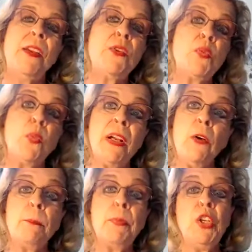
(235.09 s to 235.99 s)
There's
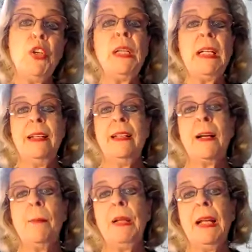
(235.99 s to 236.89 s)
real beauty in the
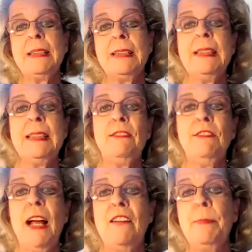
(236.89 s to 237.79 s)
complexities
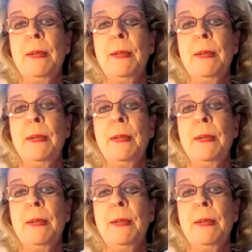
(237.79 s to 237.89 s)
of life,